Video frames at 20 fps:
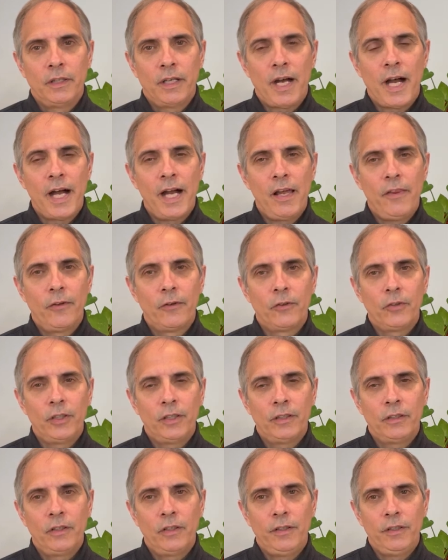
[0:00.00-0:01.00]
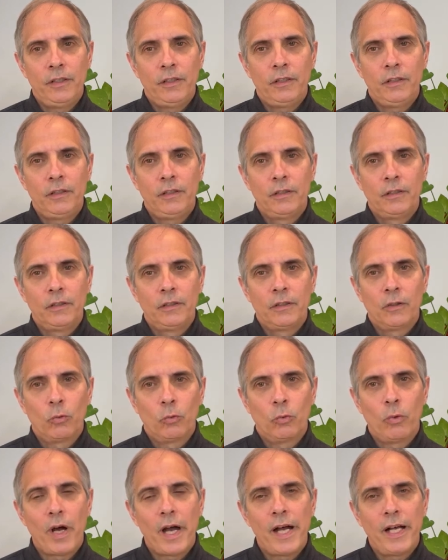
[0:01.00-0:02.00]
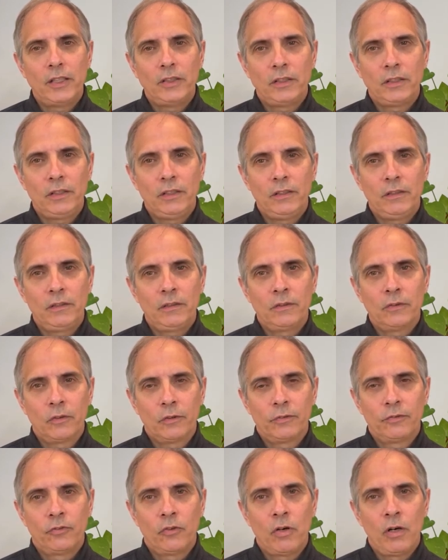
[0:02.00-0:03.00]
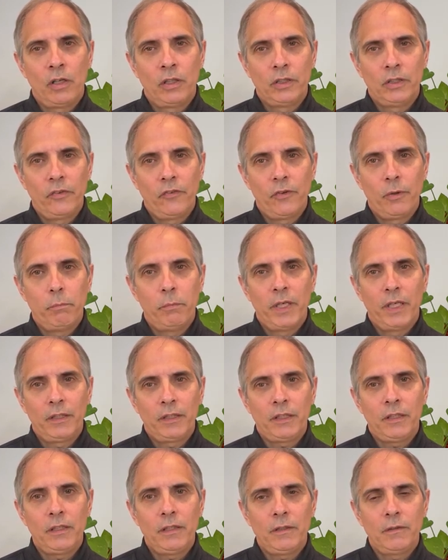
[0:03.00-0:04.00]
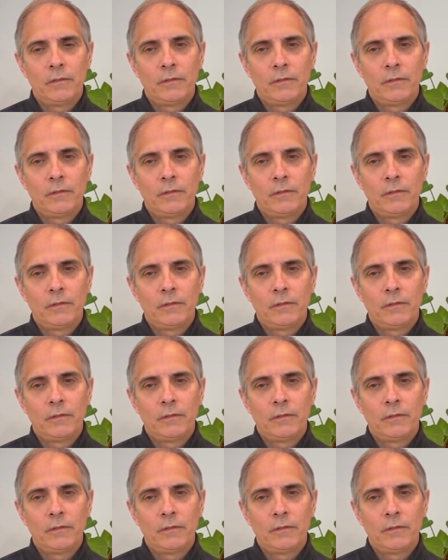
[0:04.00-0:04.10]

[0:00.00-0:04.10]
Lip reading: either in the rising or falling of the belly.